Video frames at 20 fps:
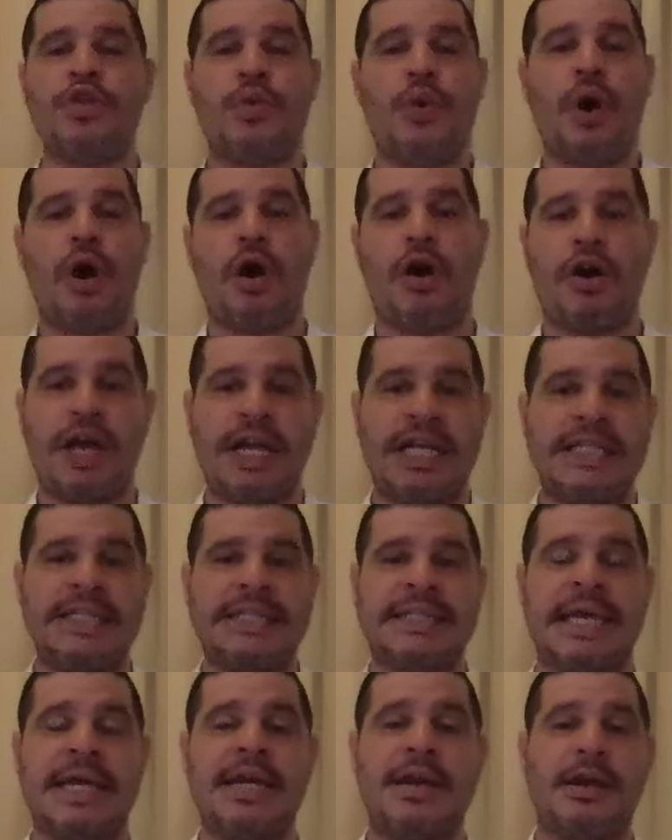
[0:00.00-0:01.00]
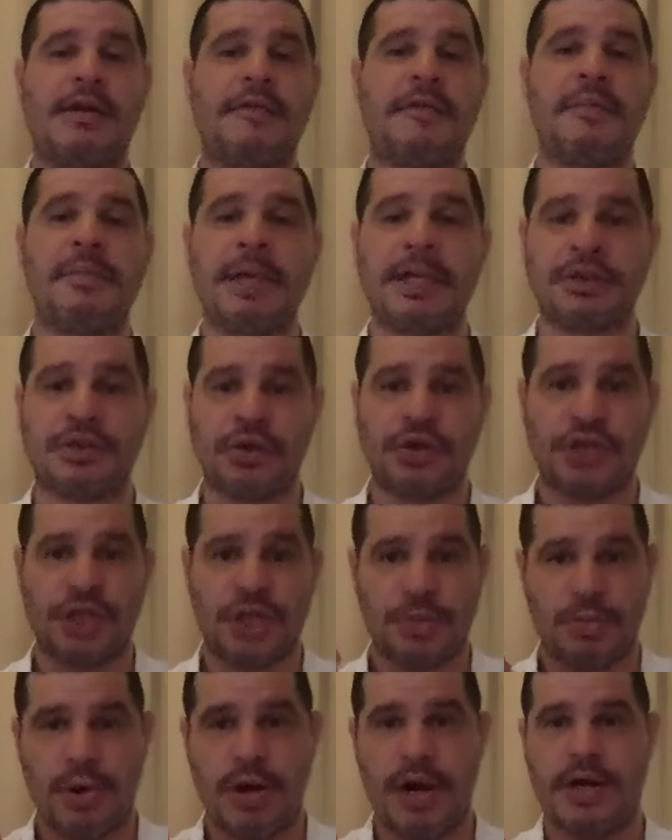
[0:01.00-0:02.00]
you are inside of the
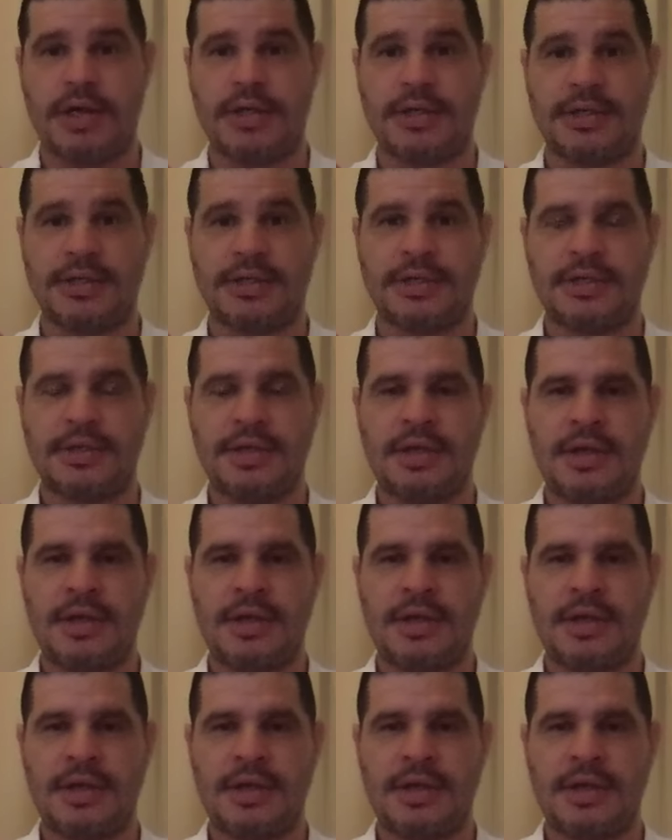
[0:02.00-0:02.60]
mentorship with us.